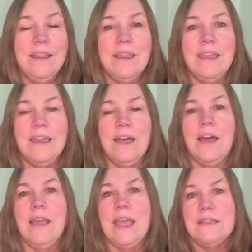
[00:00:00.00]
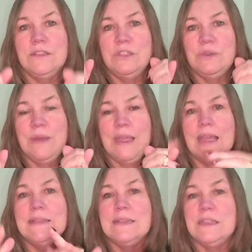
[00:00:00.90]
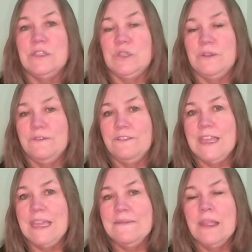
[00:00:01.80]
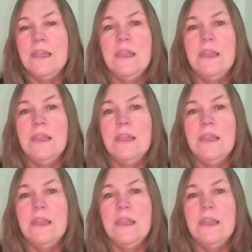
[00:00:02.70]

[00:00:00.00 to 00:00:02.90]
King Kong has 2 hands and 2 feet.